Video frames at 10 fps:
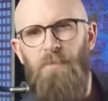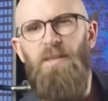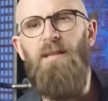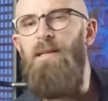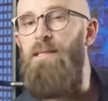
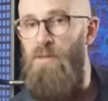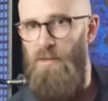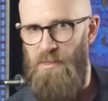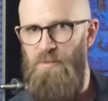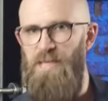something that is
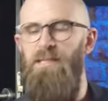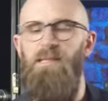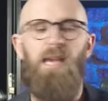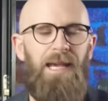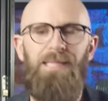not
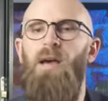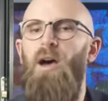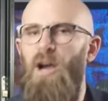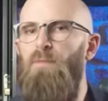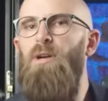debated is that
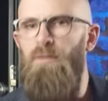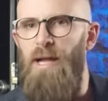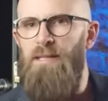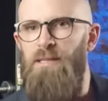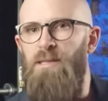Homo
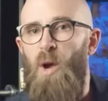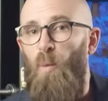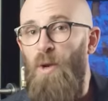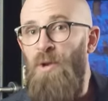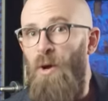erectus
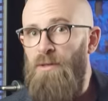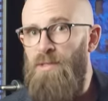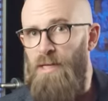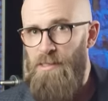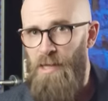were not
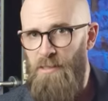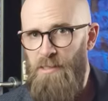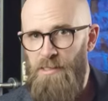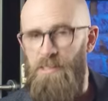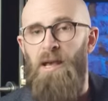just
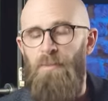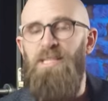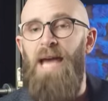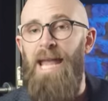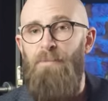hunters,
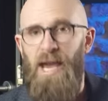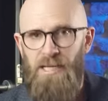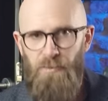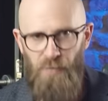but apex